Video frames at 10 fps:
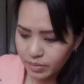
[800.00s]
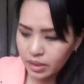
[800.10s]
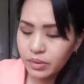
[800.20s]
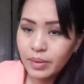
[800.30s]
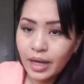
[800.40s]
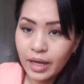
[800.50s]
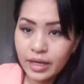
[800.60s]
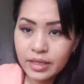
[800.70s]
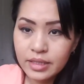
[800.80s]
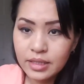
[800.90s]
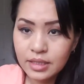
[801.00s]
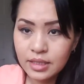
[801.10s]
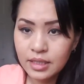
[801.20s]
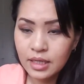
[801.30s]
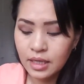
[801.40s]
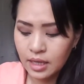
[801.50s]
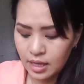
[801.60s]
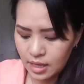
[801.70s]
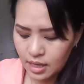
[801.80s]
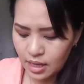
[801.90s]
So I'm done with my eyes
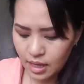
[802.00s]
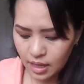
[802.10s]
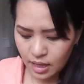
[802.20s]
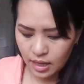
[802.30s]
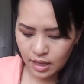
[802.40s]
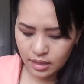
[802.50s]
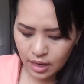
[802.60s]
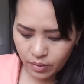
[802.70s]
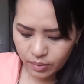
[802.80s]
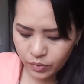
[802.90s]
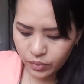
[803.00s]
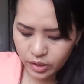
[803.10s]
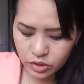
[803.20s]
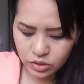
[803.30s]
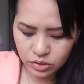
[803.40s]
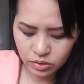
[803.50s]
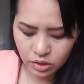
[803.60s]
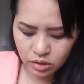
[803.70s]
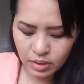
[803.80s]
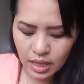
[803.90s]
and now I'm
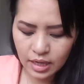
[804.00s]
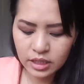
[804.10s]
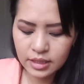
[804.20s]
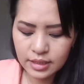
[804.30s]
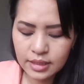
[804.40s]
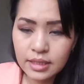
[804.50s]
going to curl my